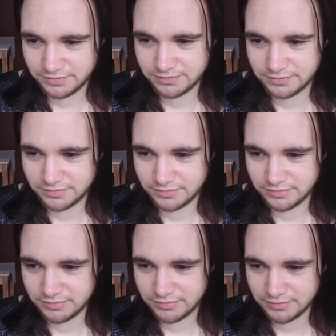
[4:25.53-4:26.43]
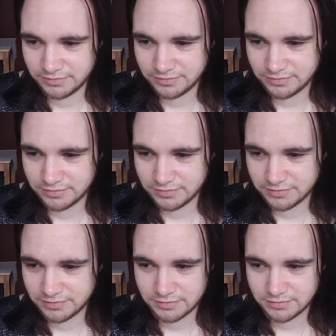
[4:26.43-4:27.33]

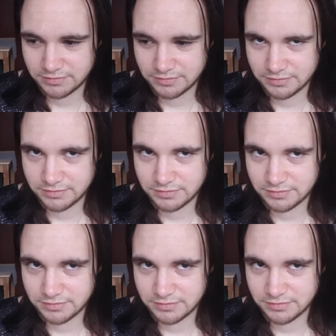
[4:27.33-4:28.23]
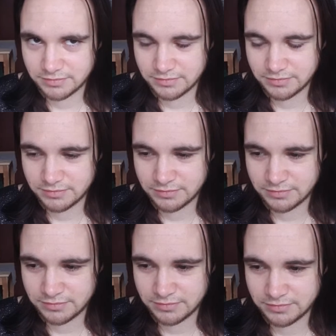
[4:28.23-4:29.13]

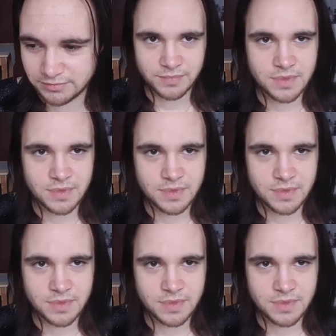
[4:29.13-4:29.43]
No one is speaking in this clip.